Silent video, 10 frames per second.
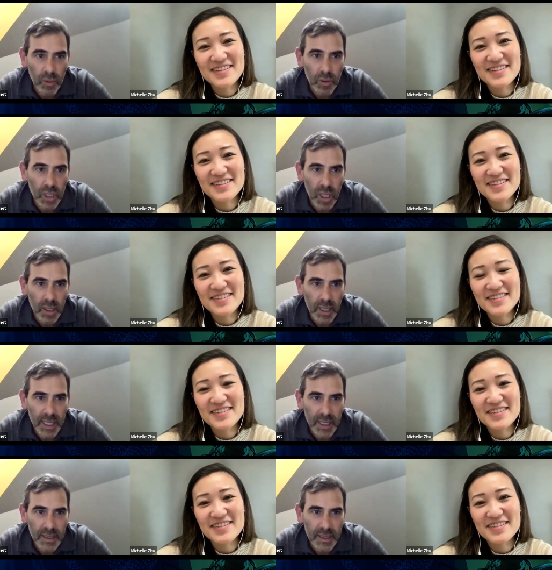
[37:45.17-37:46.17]
Speaker 1: your
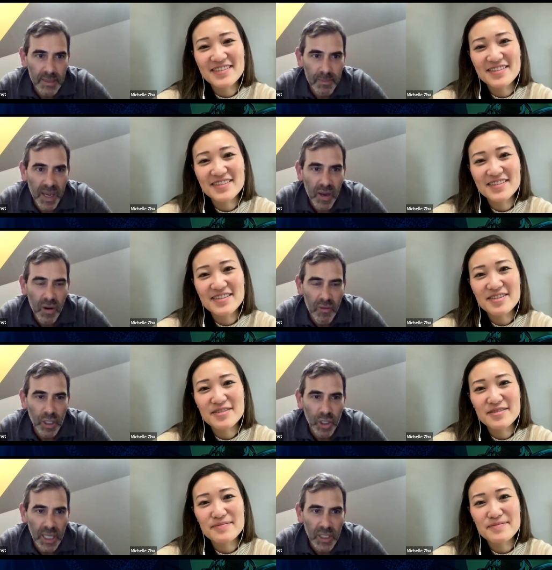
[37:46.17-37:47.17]
journey. And big
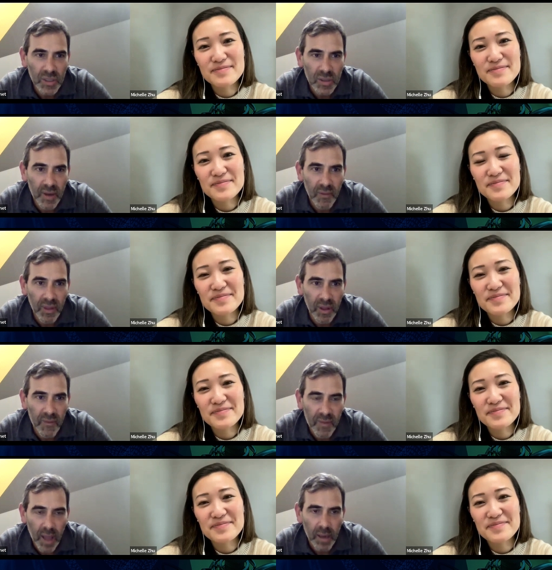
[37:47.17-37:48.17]
congratulations on everything
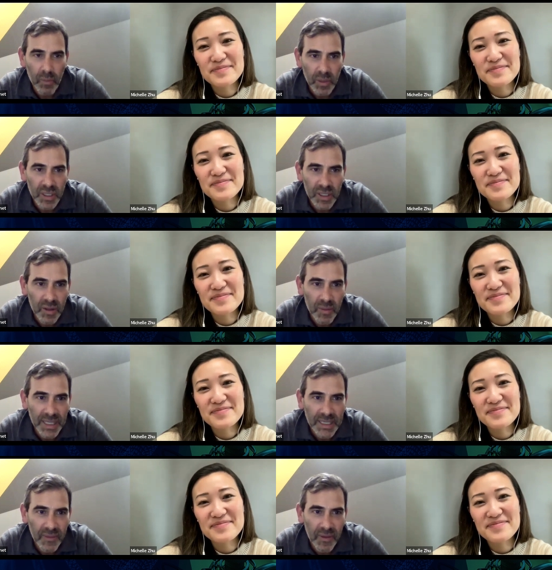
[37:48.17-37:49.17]
you've done, and wishing you the
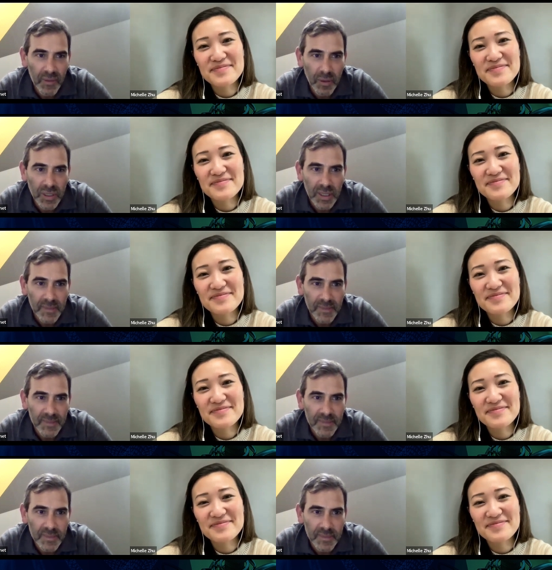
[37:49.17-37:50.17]
best for the future.
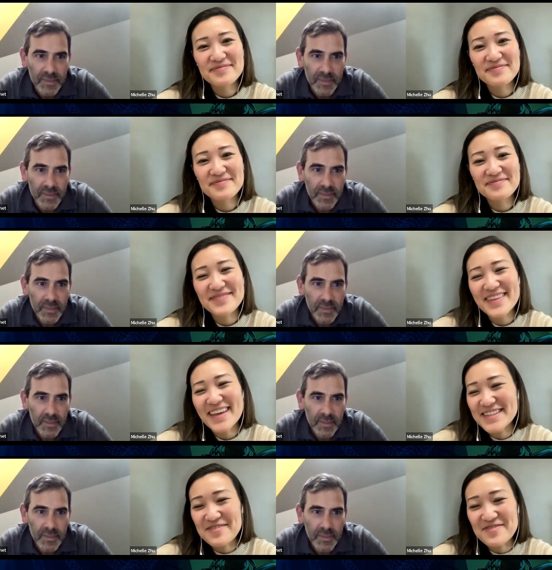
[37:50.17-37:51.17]

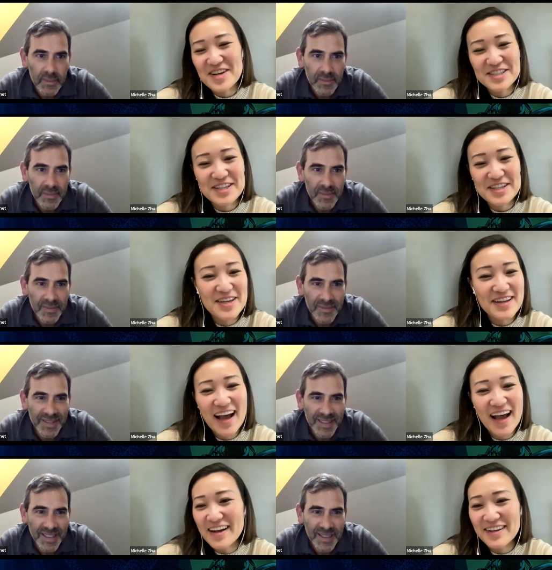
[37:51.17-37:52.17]
Speaker 2: Thanks so much, Simon.
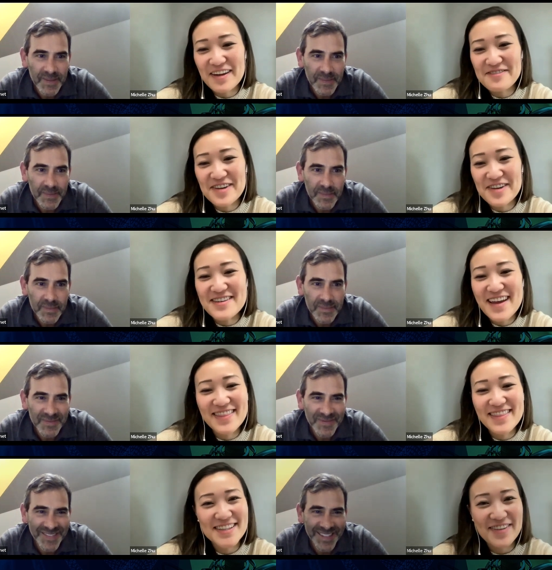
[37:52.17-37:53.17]
I had a lot of fun,
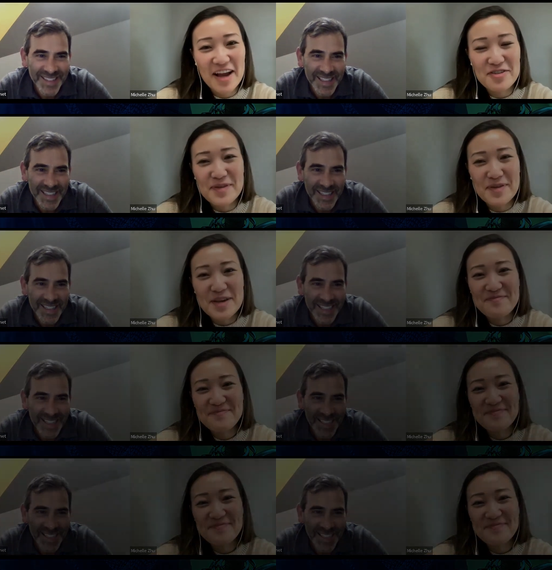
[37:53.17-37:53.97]
and thanks for having me.